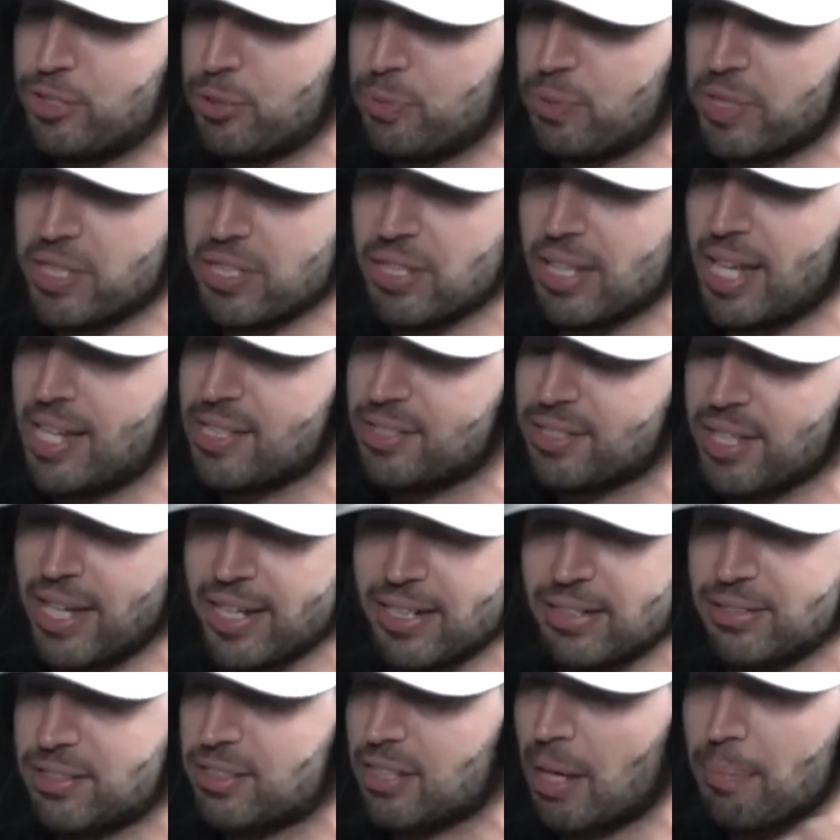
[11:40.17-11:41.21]
you realize
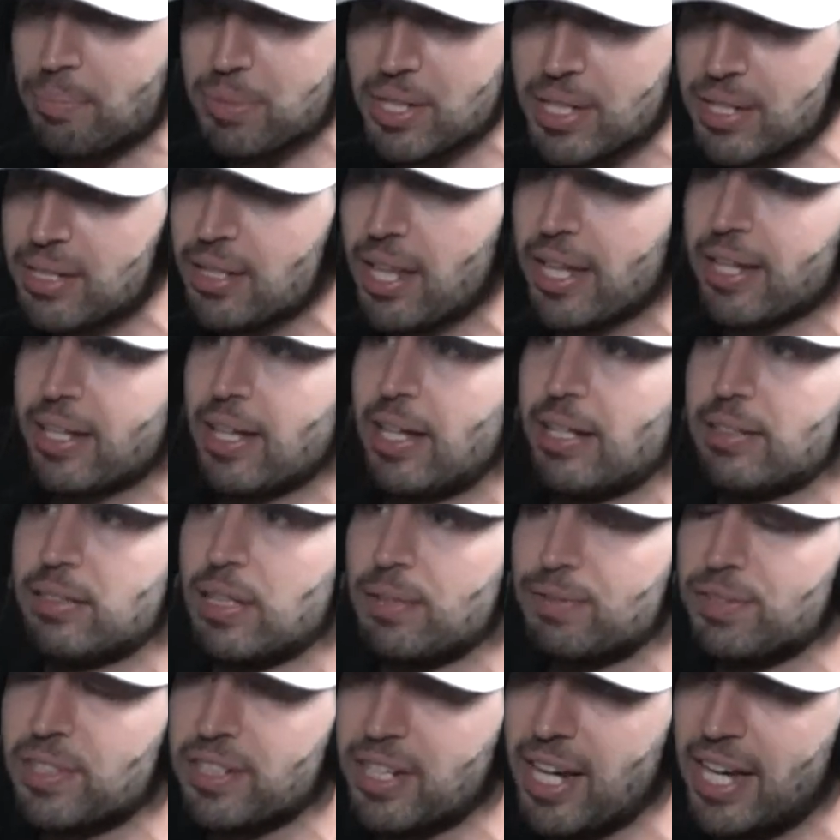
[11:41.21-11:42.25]
like something? Like, I'd
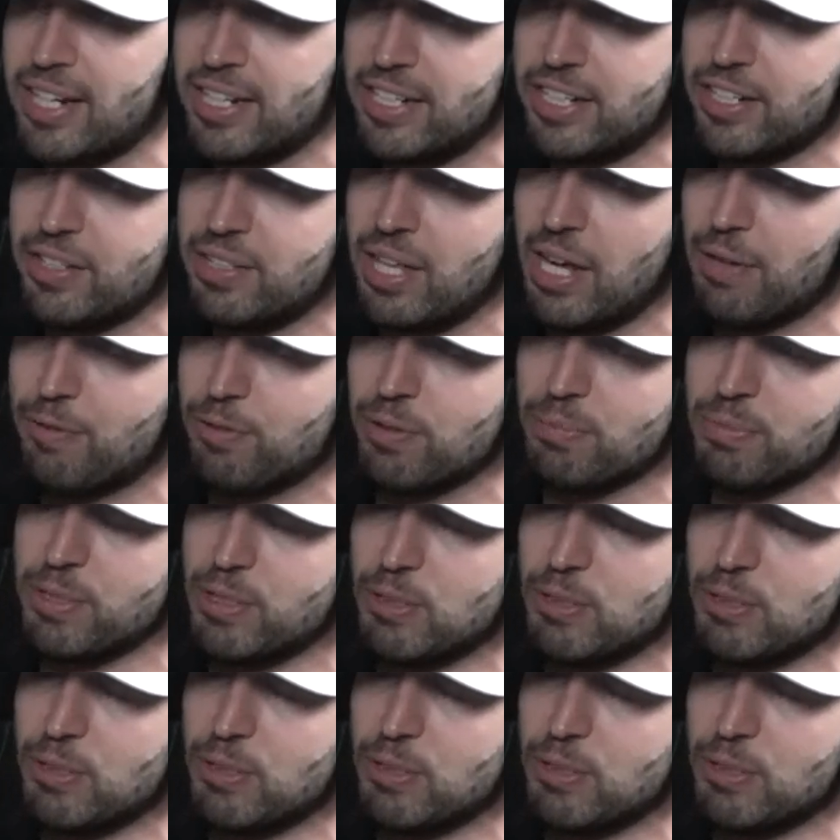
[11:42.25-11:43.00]
love to kind of hear that from